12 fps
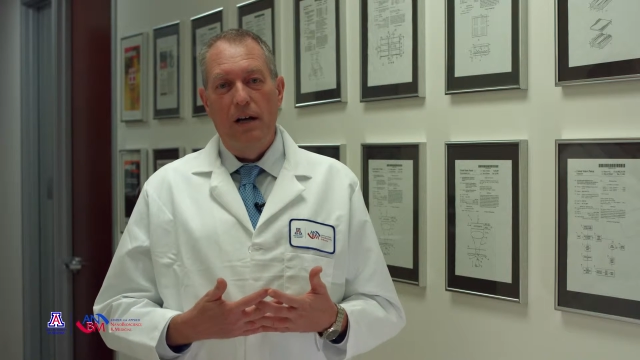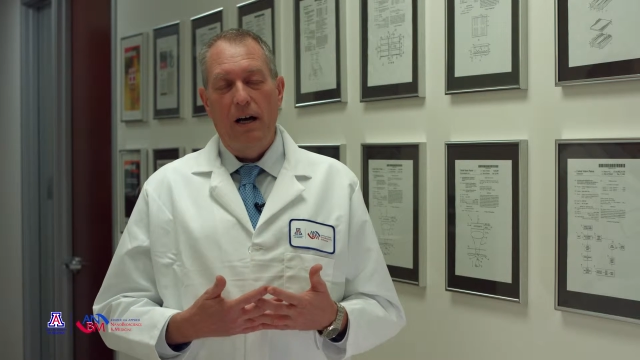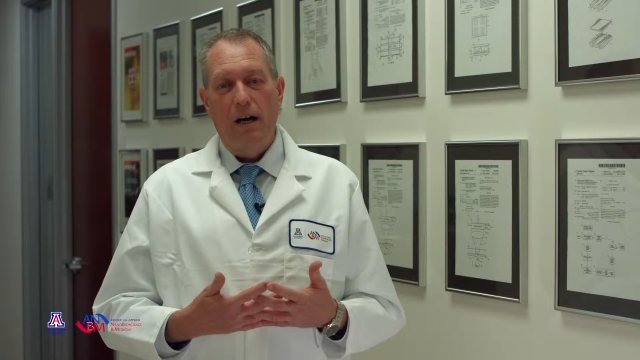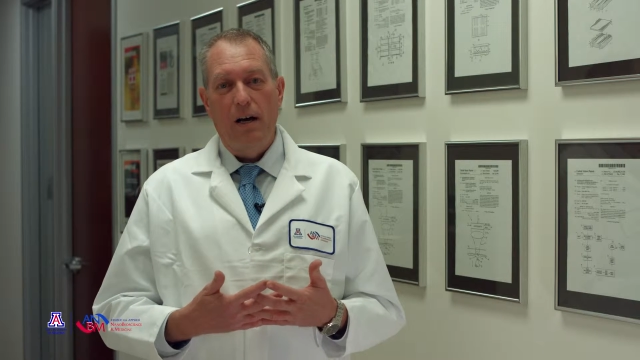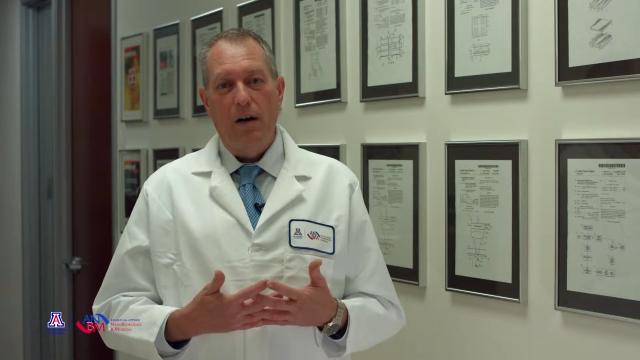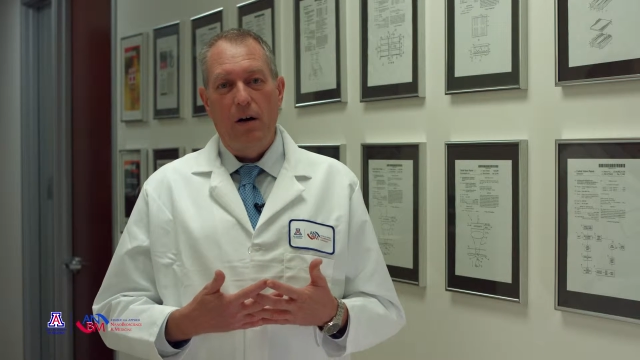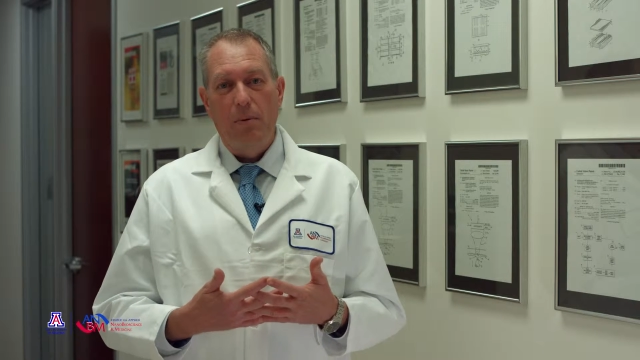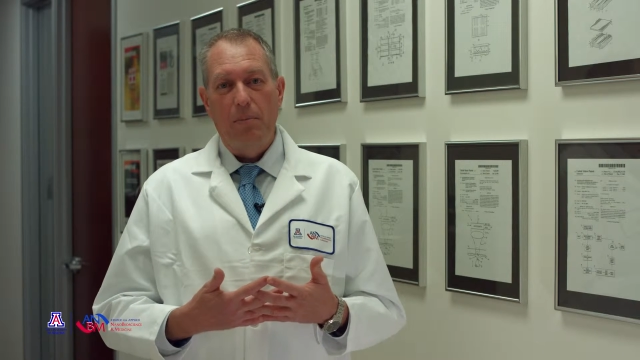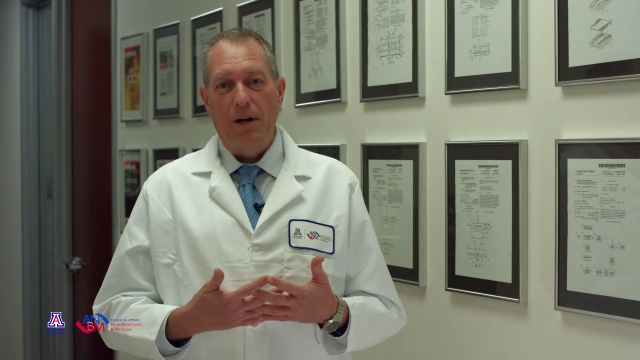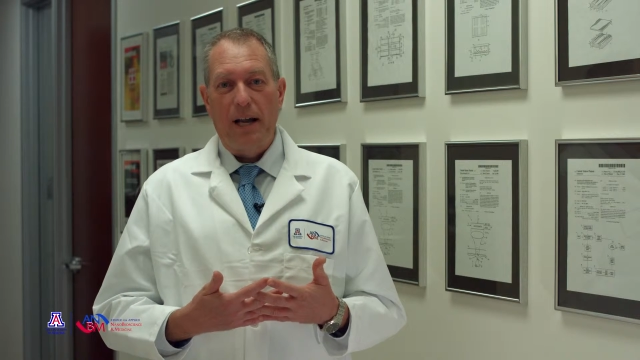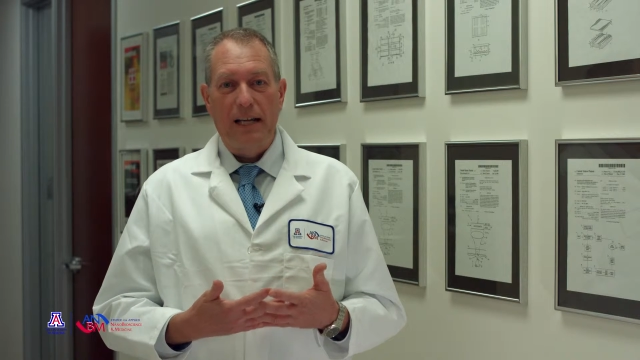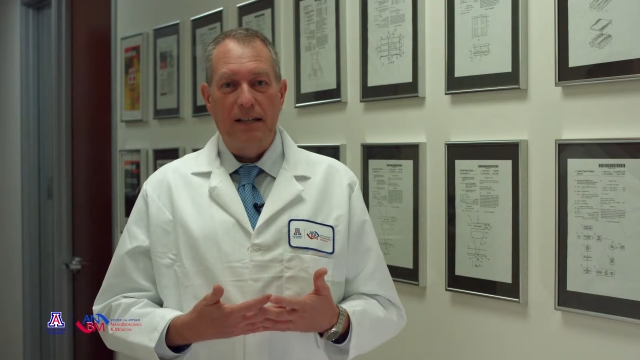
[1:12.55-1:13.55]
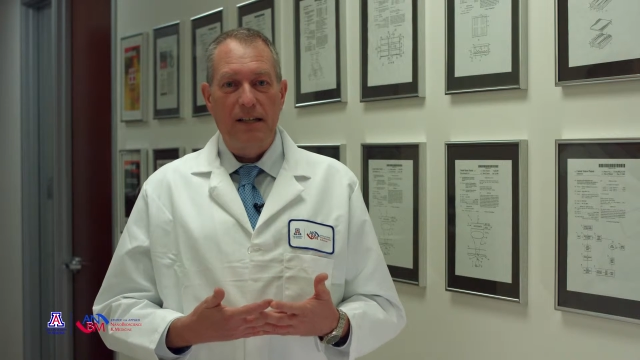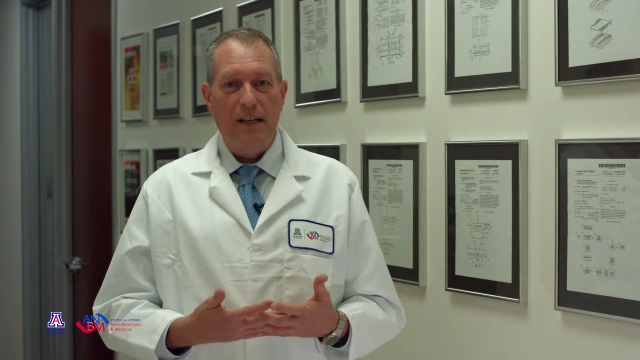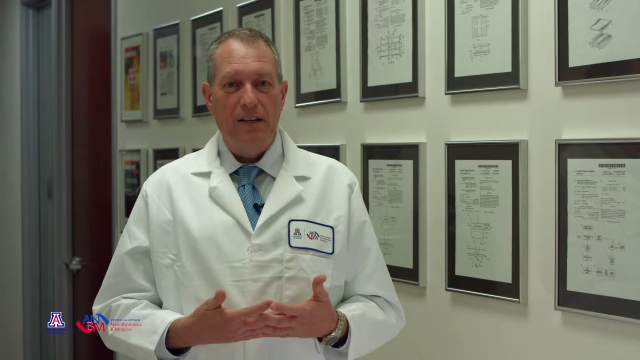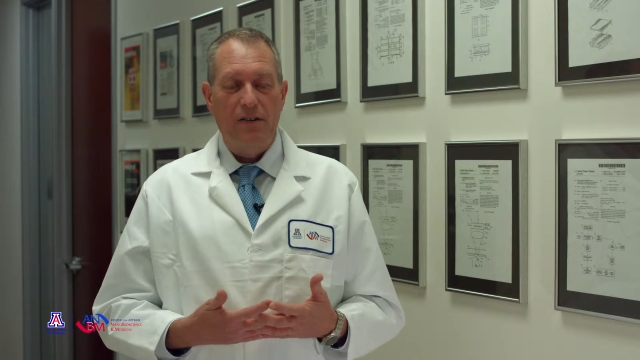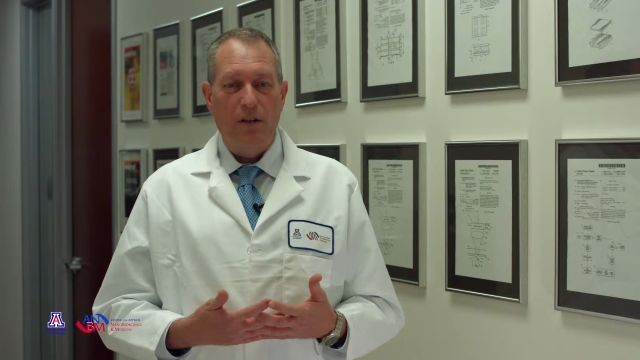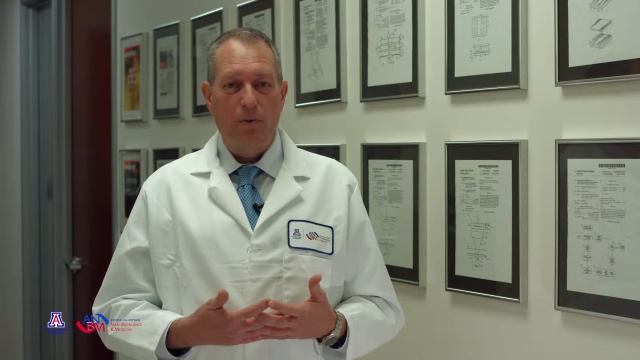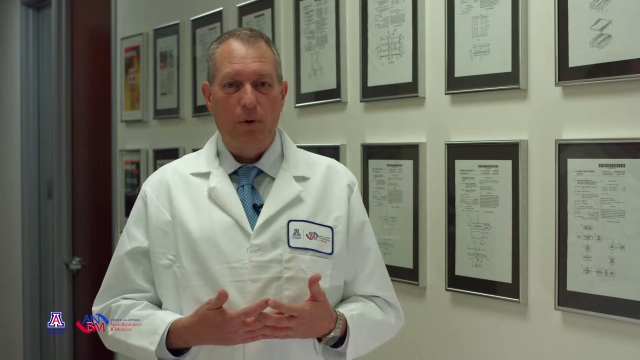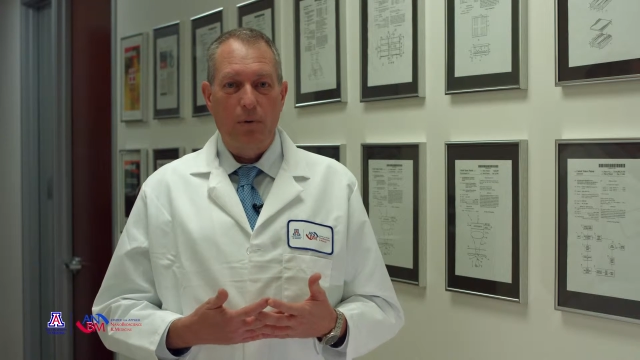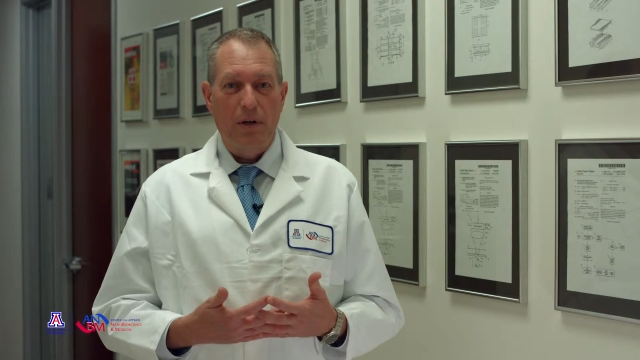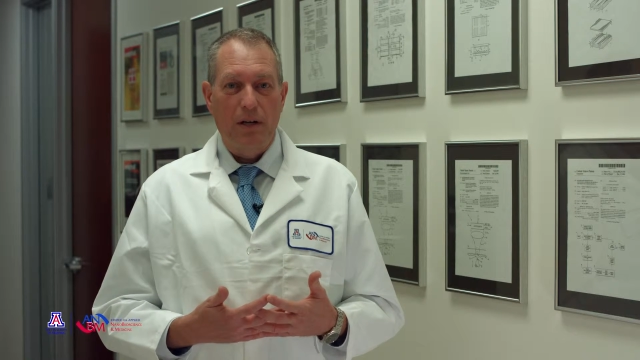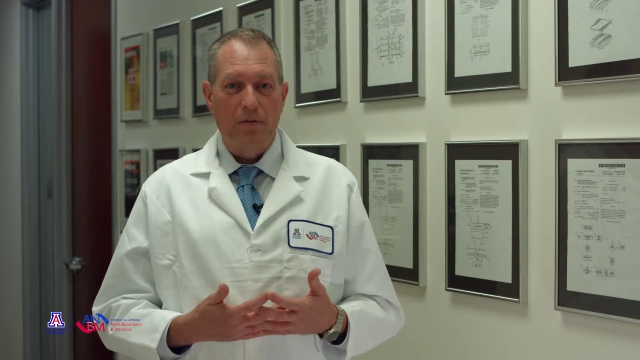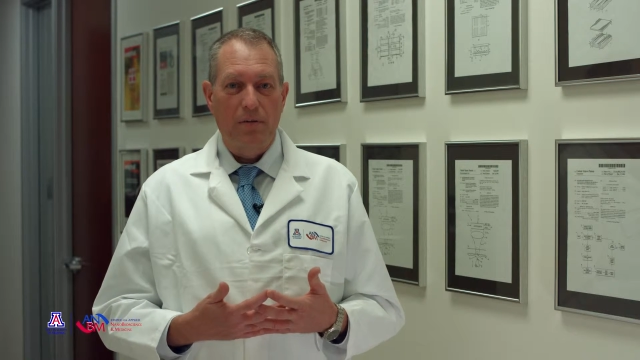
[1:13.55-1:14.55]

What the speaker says: about ideas that we were